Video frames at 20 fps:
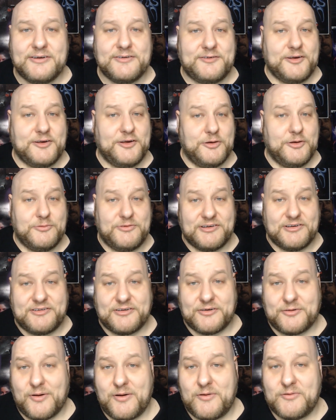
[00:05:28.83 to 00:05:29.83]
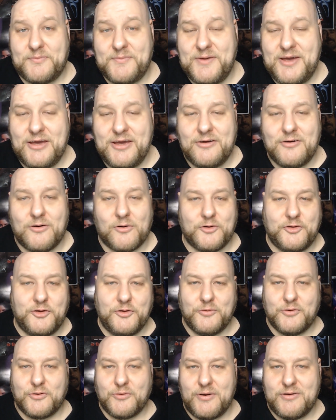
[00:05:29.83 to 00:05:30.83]
Do you disagree with me or do
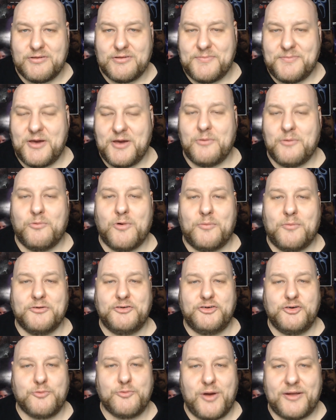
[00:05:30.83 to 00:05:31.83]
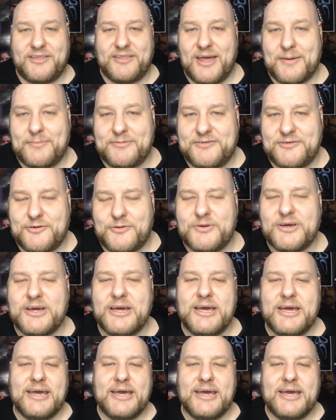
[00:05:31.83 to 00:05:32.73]
you agree with me? What would you rate the episode?